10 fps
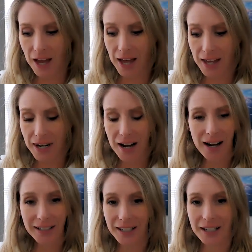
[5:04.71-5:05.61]
And
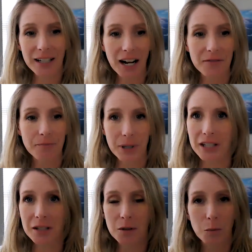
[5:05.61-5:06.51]
I get it. I've
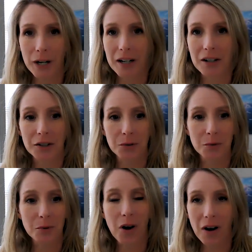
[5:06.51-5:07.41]
been where
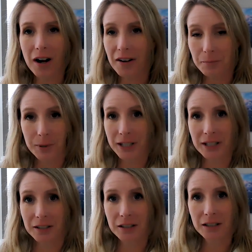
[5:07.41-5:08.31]
you have
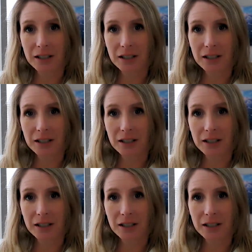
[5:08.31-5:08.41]
been.